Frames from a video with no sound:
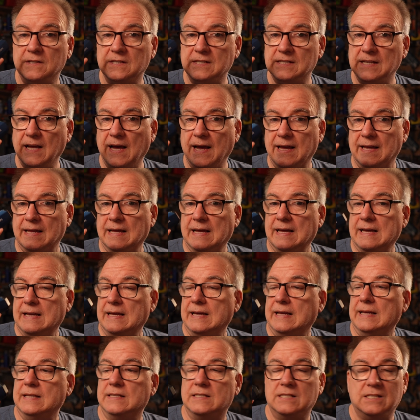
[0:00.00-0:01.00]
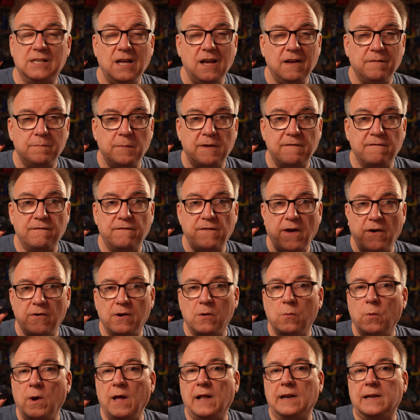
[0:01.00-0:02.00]
to say it served me very
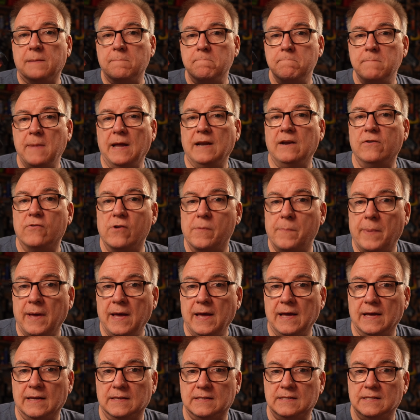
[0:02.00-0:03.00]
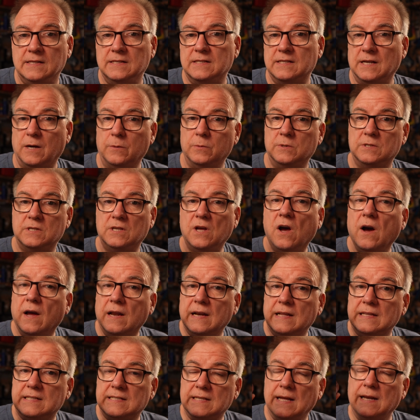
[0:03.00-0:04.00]
well in many repairs since I was
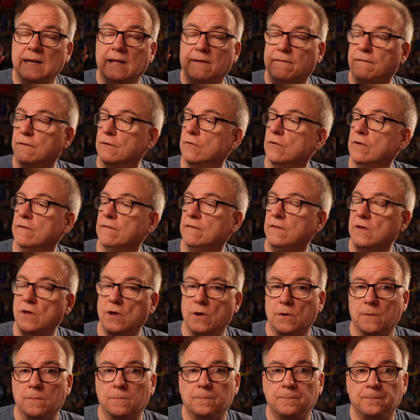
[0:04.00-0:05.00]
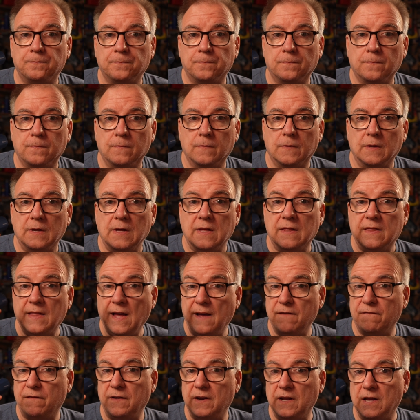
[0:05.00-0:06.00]
kindly sent it for review.
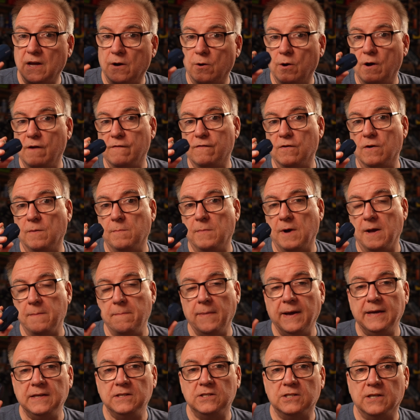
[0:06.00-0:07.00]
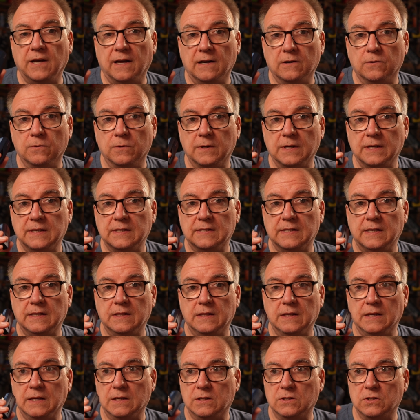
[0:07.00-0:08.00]
That video over on my main channel is in
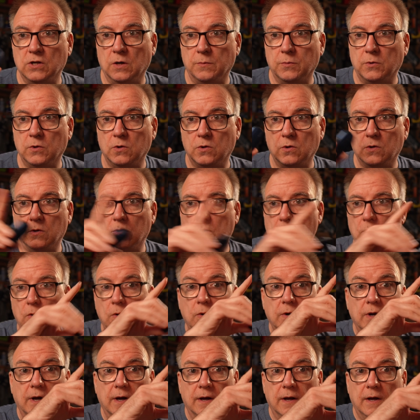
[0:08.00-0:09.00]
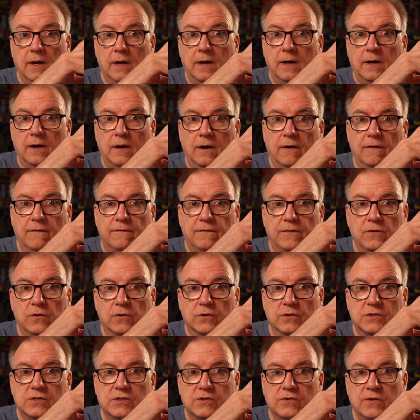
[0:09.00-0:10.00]
the top corner of
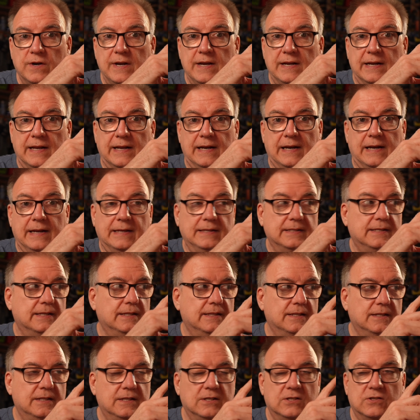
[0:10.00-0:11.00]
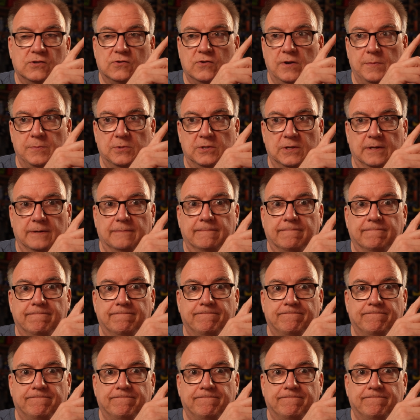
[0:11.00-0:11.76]
your screen and linked in the description